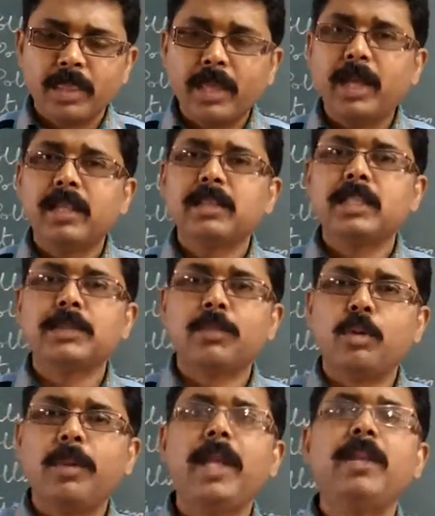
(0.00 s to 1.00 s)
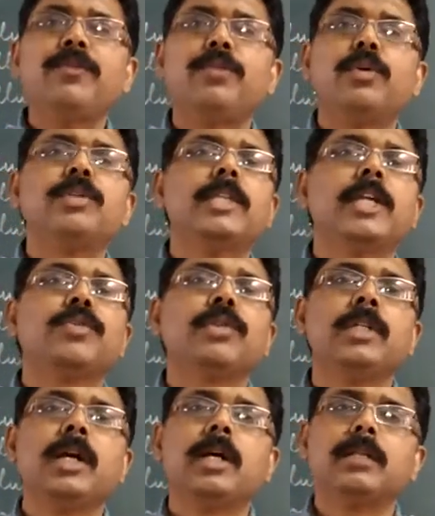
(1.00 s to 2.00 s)
And these mobile phones
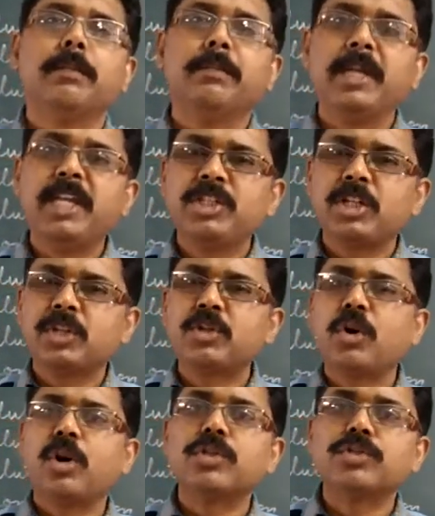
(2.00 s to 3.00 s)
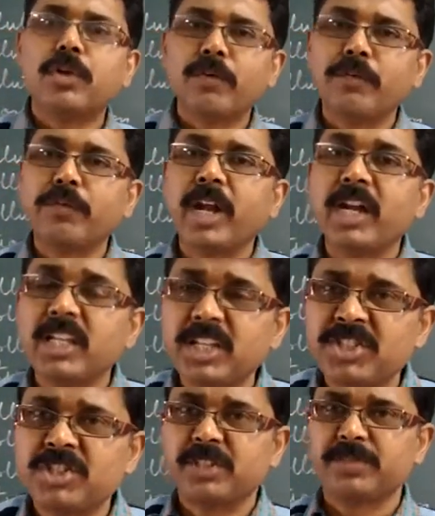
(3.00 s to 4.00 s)
actually are the major cause of
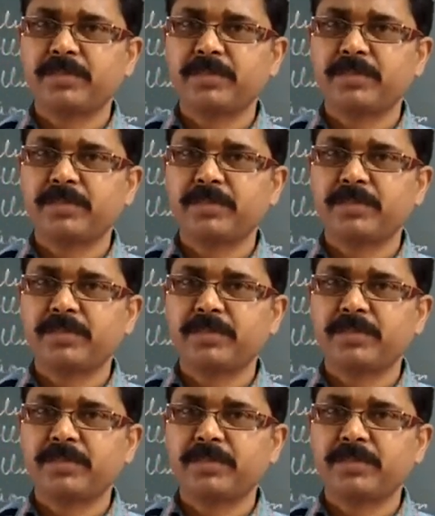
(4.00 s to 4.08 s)
radiation.